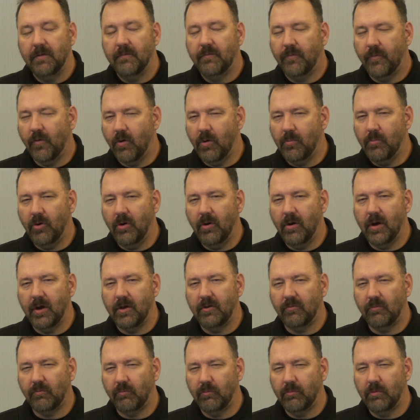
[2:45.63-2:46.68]
Informer
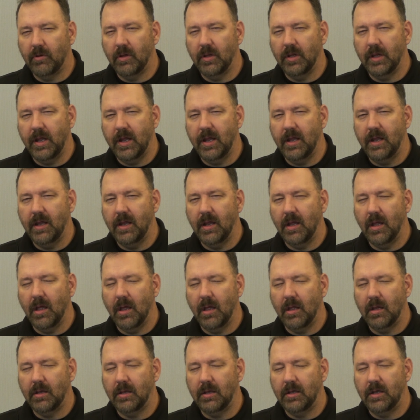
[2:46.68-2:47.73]
has really
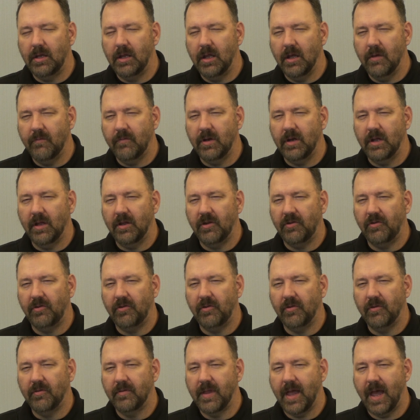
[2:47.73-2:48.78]
given
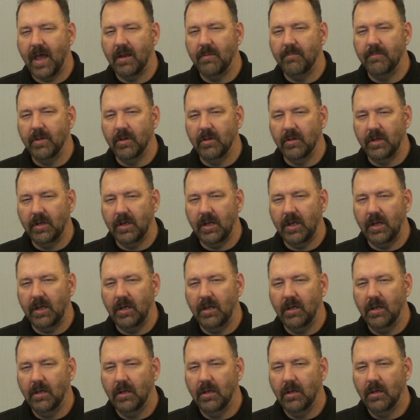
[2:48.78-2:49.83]
us that
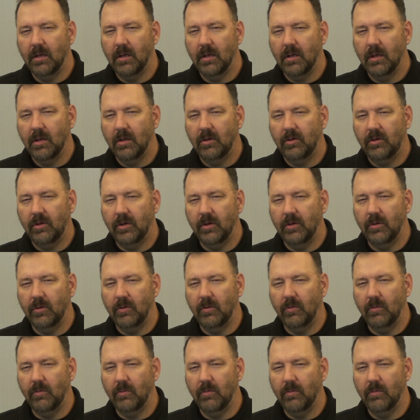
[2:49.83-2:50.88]
ability
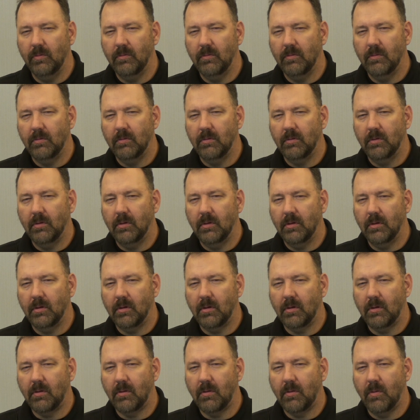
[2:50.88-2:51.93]
to
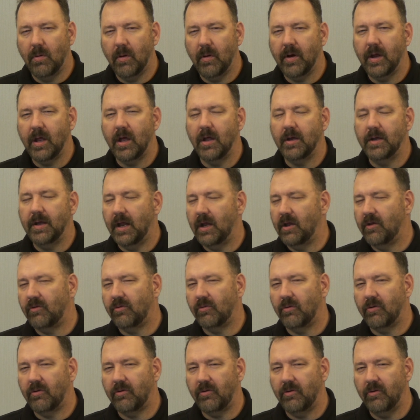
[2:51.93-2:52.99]
query on data
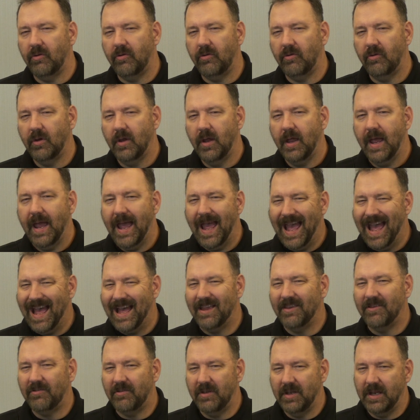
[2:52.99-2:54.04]
sources
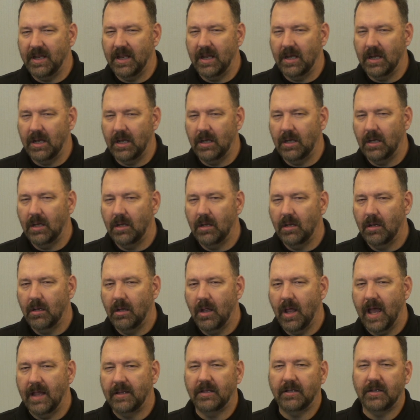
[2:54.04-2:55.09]
as needed
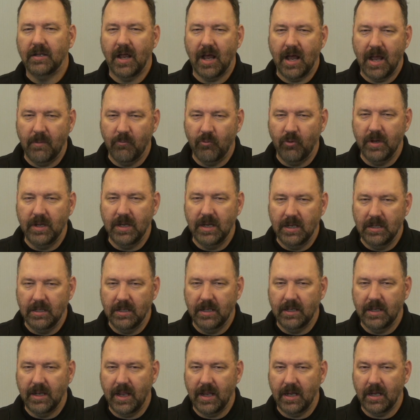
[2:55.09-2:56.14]
at the time we need
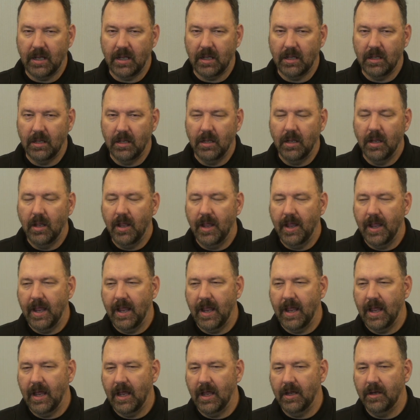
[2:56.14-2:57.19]
the data.
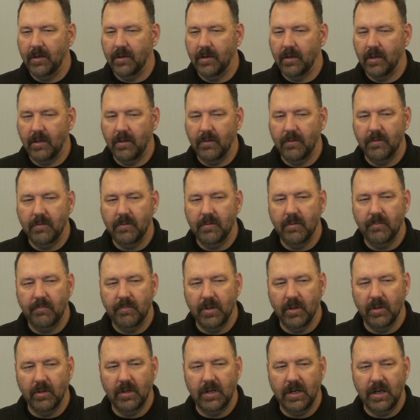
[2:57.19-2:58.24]
And the
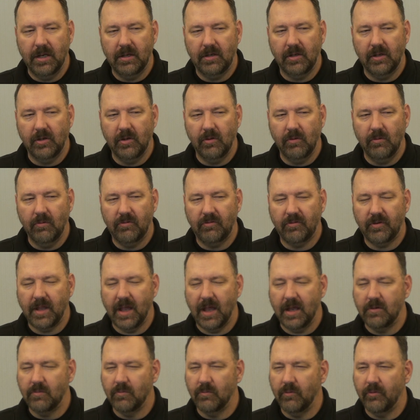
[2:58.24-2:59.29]
ability to
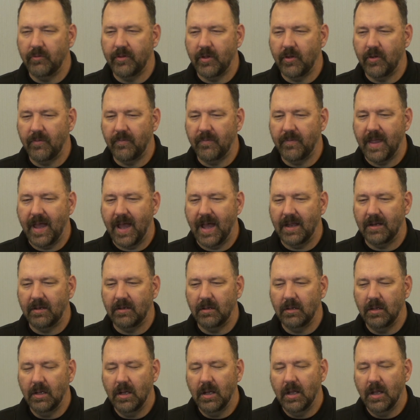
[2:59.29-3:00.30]
schedule that